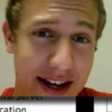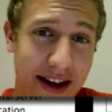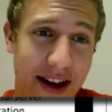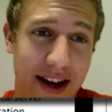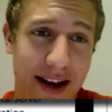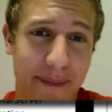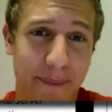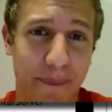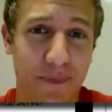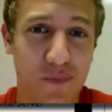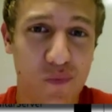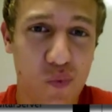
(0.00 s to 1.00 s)

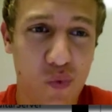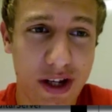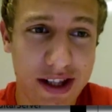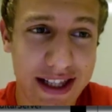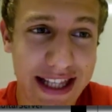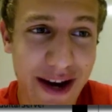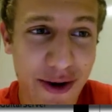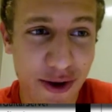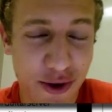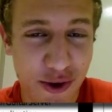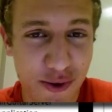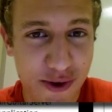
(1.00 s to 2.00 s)
will allow you
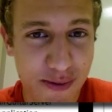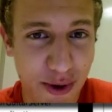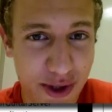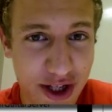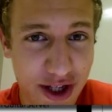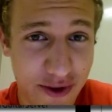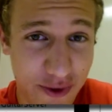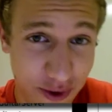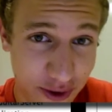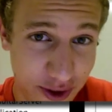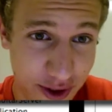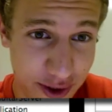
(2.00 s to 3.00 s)
to use most
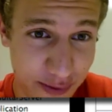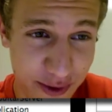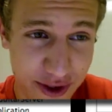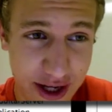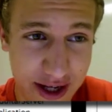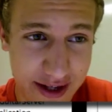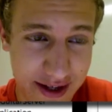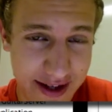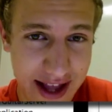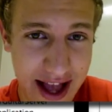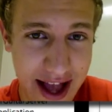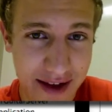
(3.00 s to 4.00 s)
controllers, most
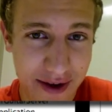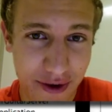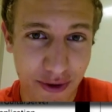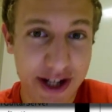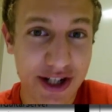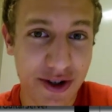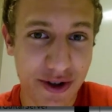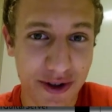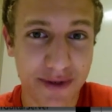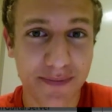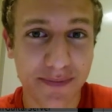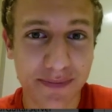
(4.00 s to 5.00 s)
original